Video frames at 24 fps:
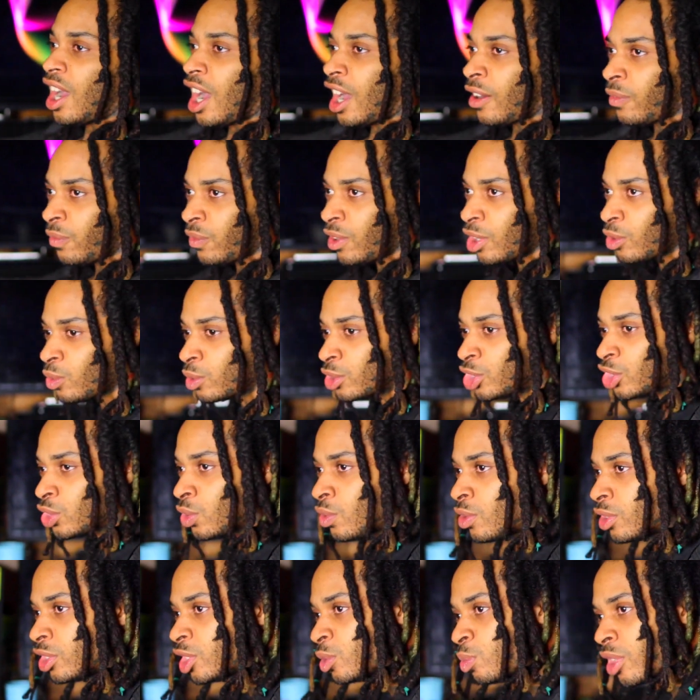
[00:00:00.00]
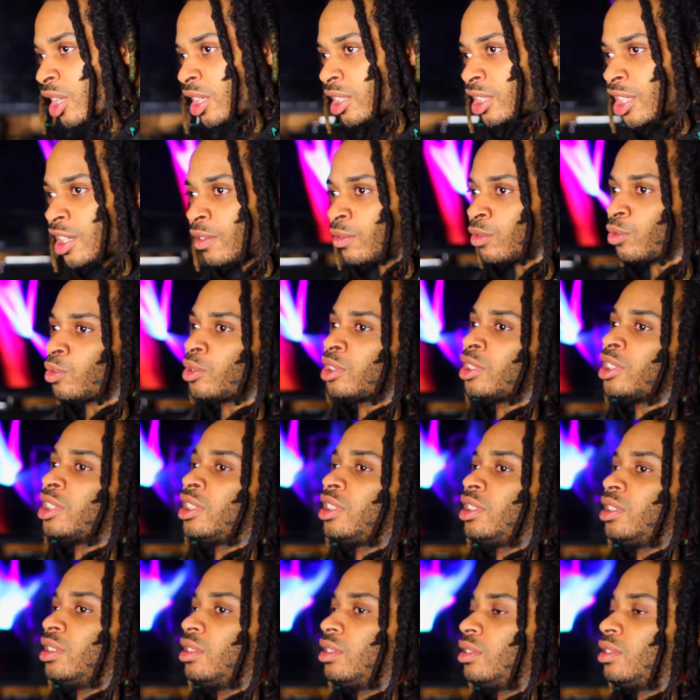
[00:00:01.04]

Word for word: I, I fuck with Jordans, but I never really